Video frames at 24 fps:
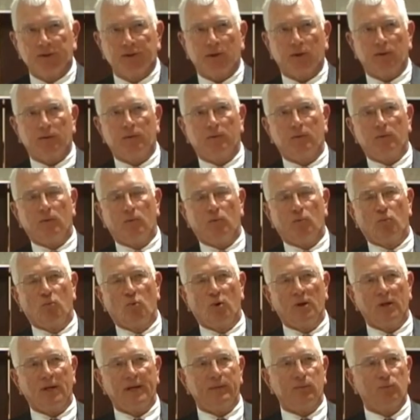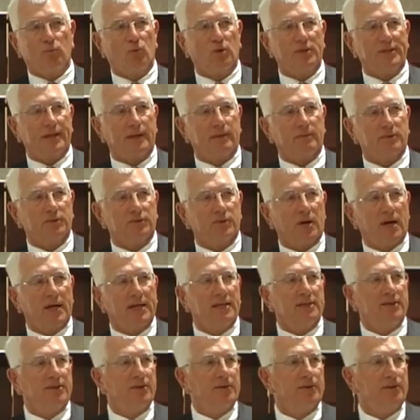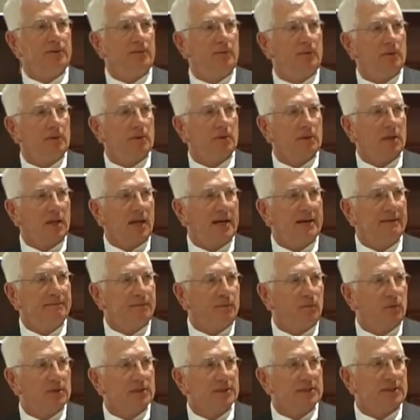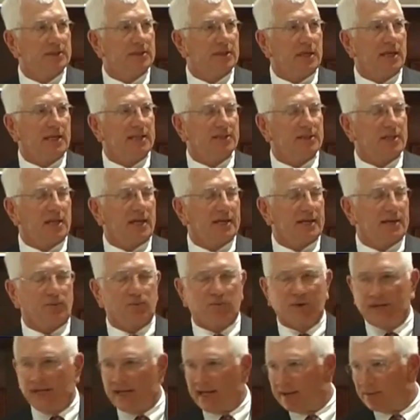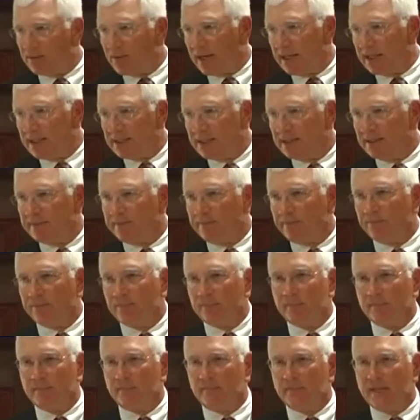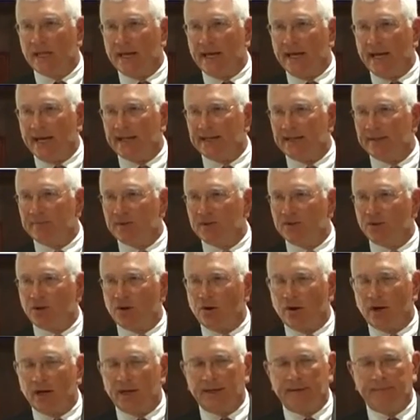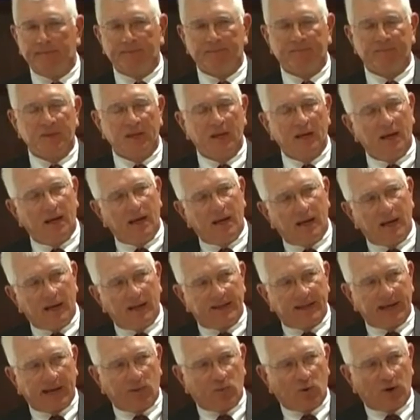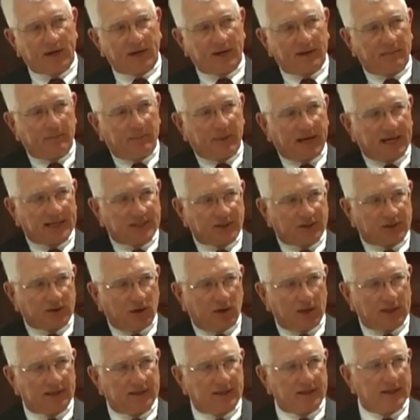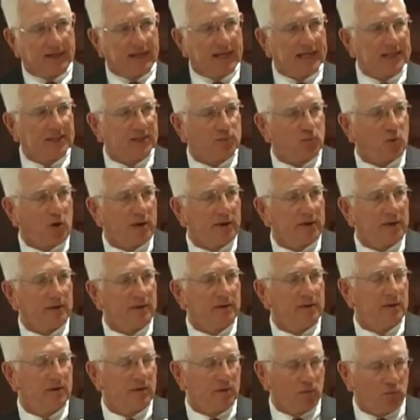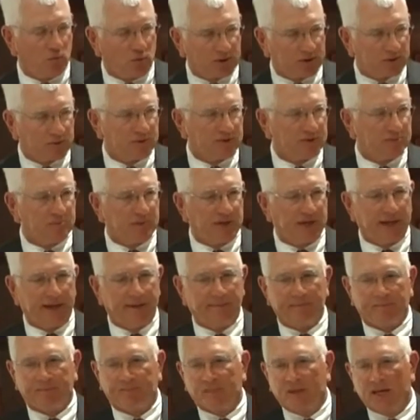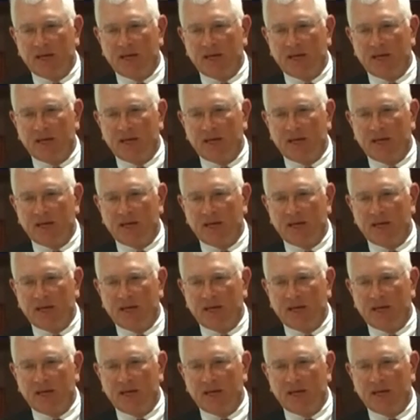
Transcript: So really what they were trying to do, life is like a relay race. They had the baton, they wanted to pass it on to the next runner, which was me.